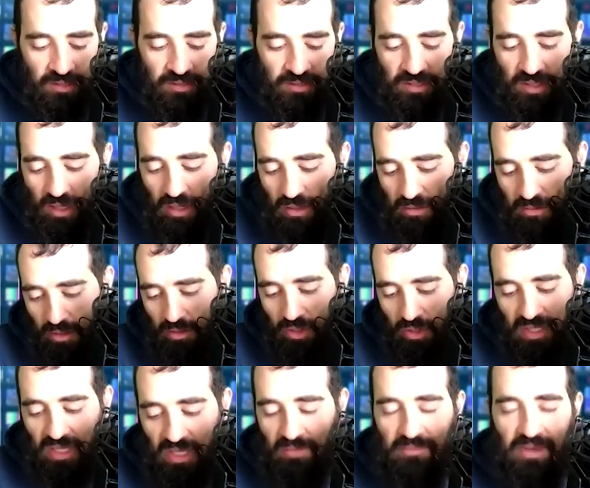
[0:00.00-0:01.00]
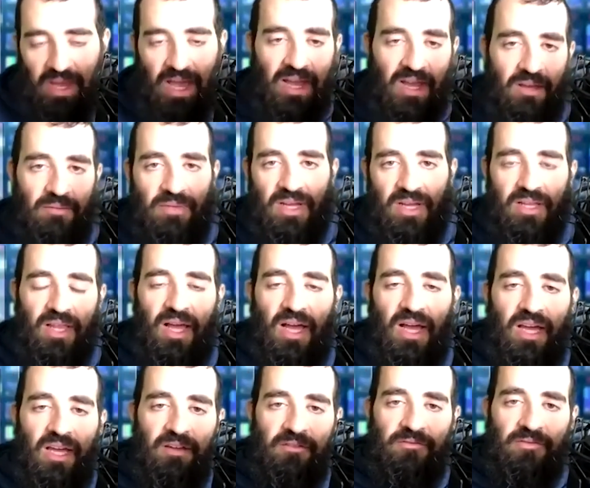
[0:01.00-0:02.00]
so looking back at my
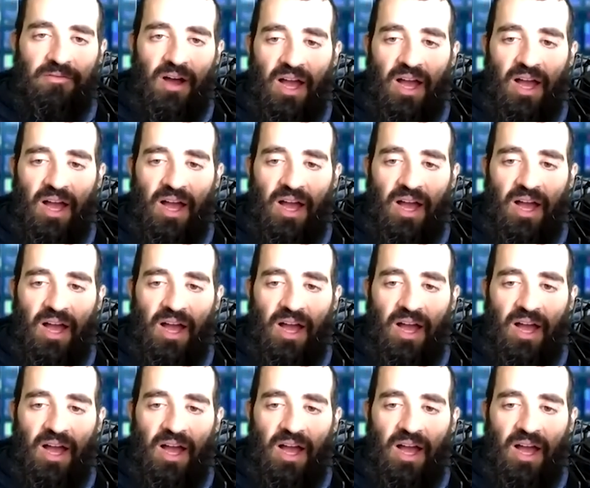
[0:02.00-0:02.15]
life,